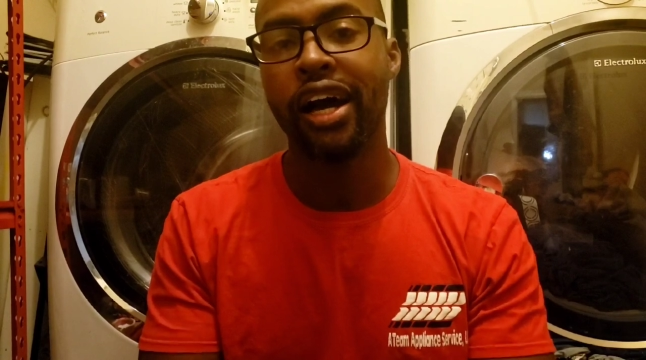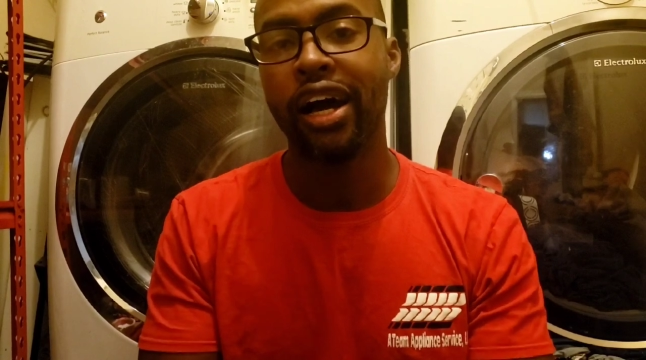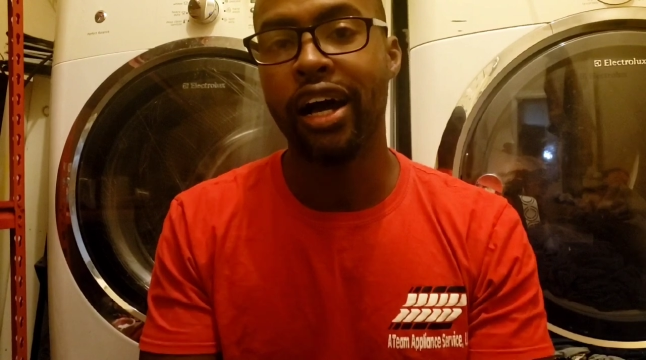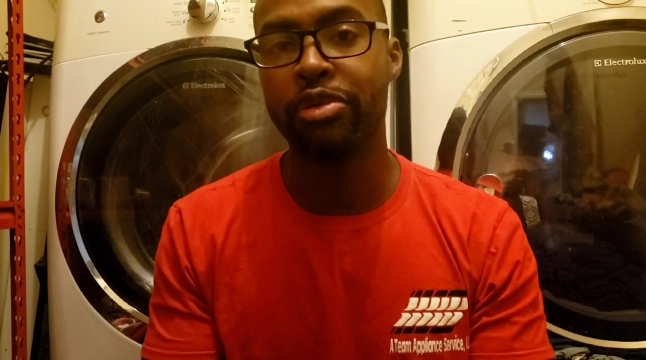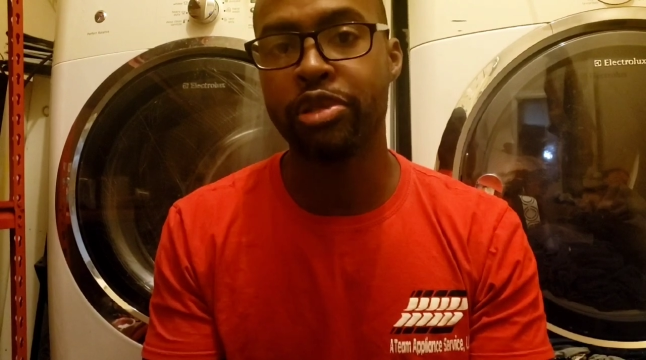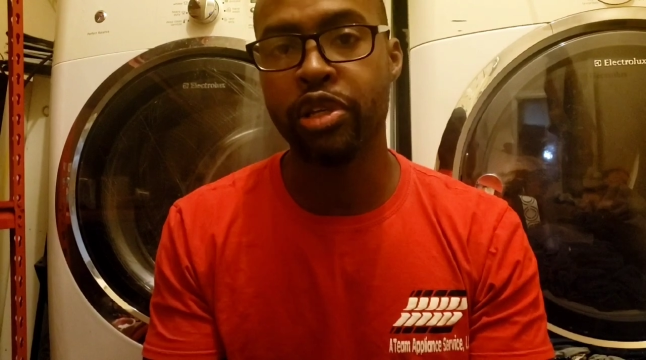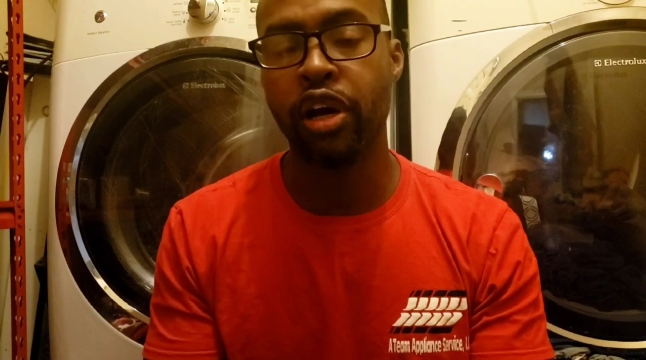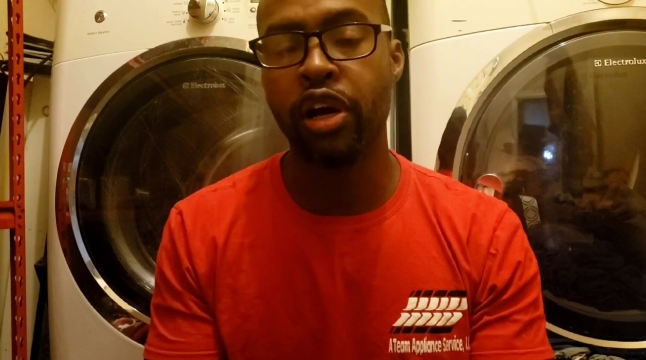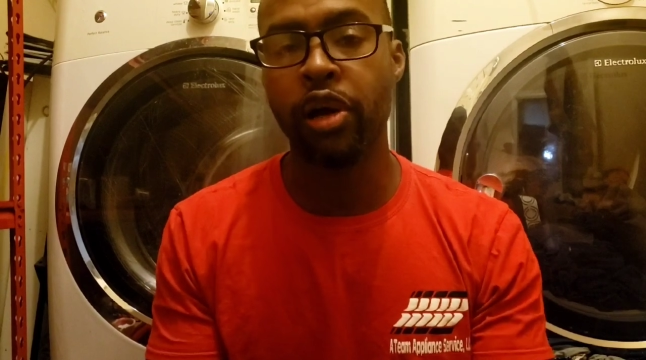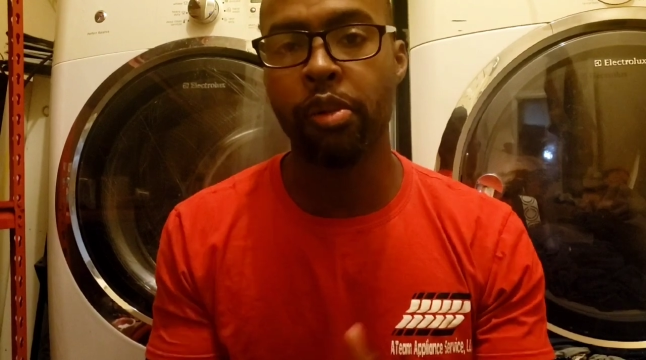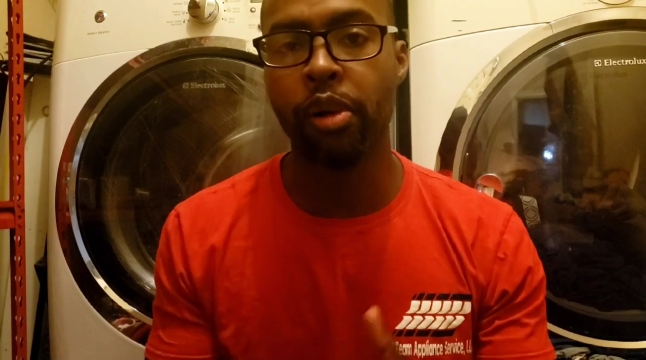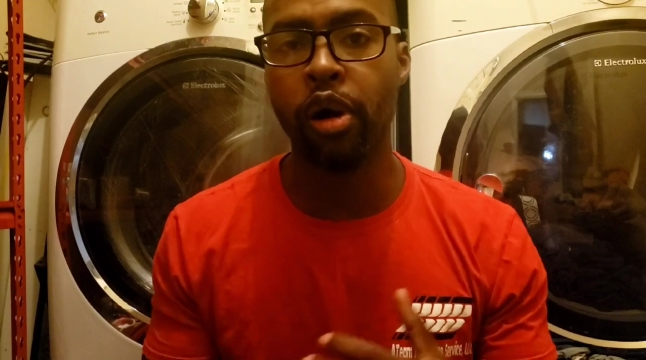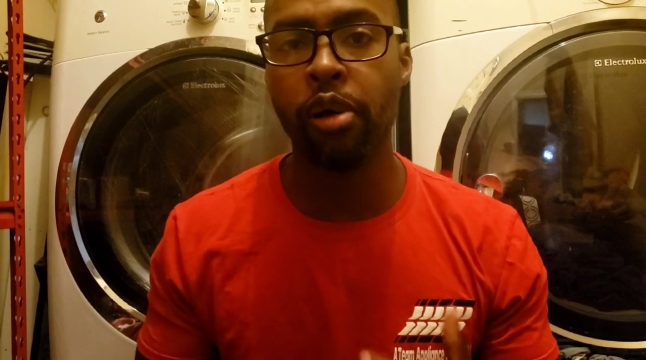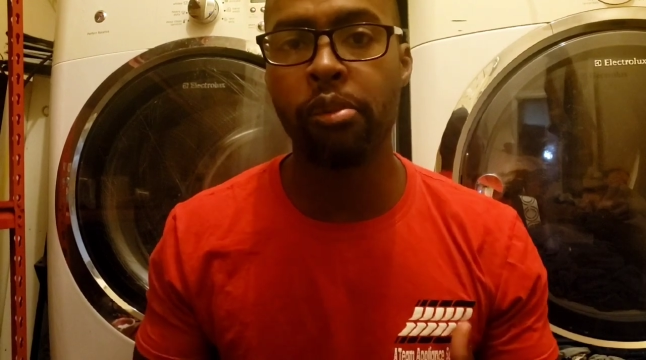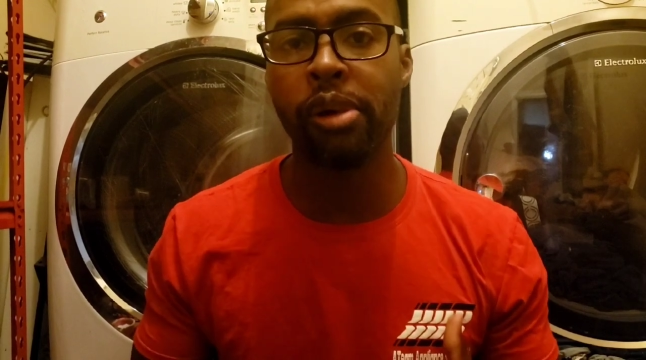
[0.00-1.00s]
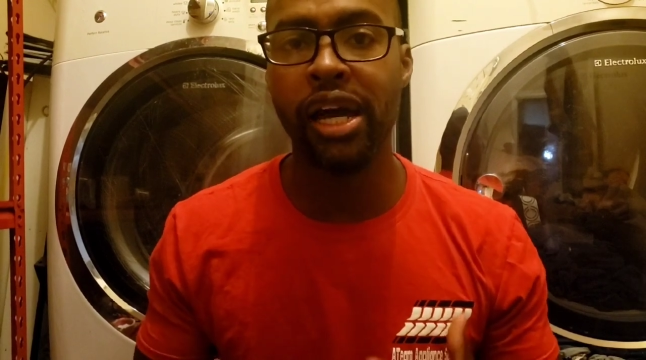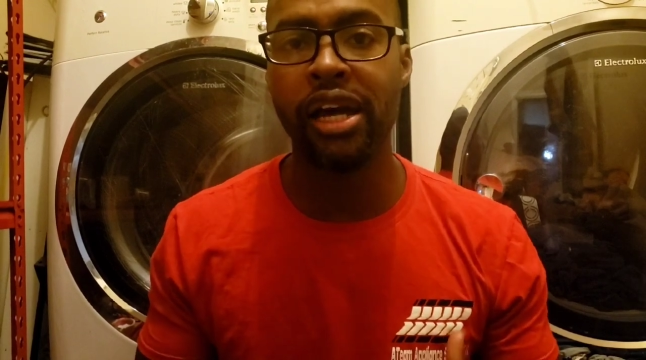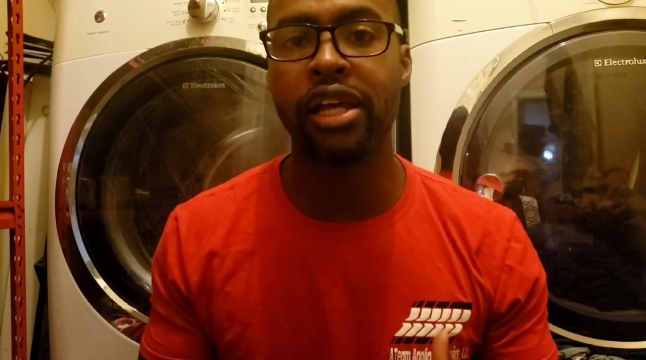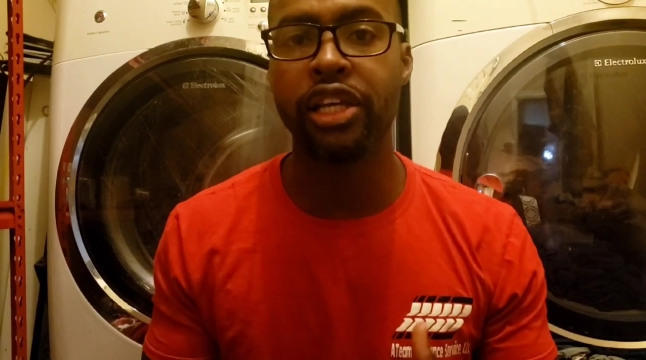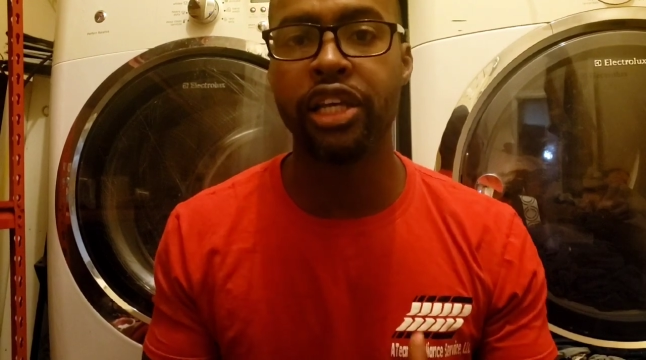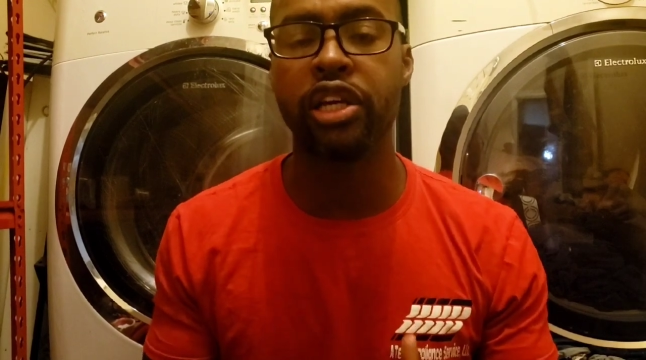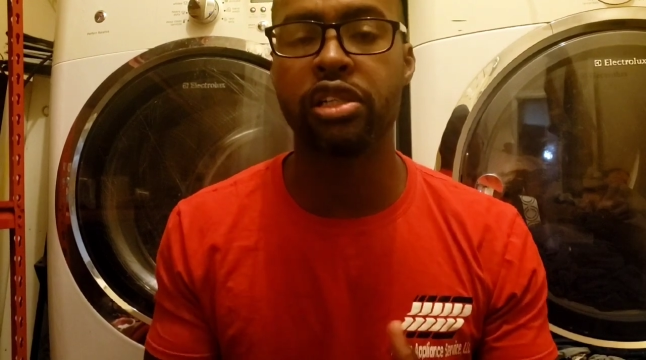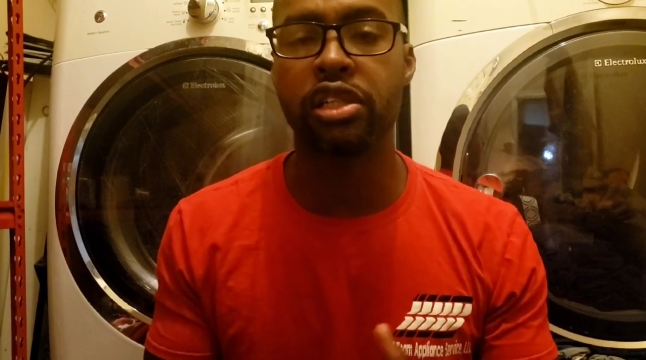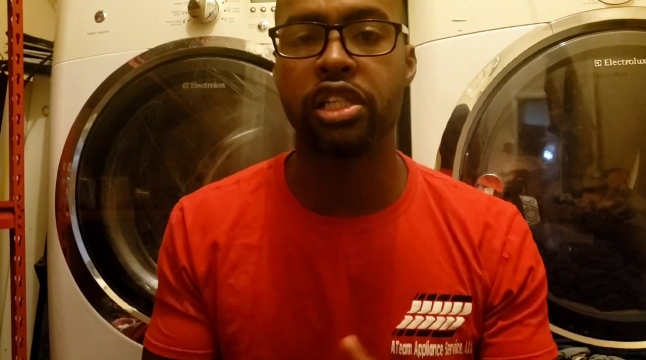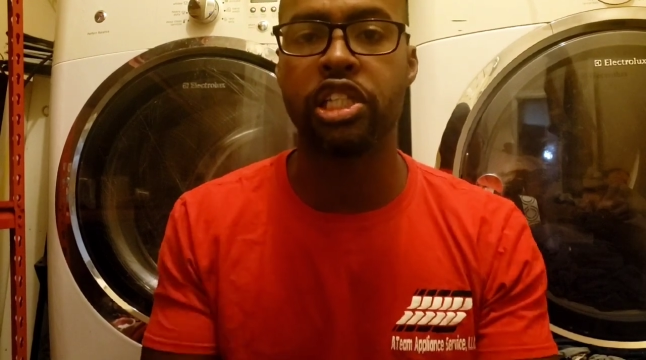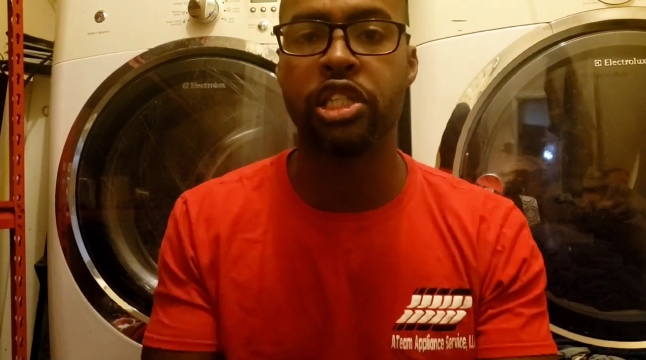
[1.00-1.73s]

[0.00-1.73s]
Um, so I hope all my years of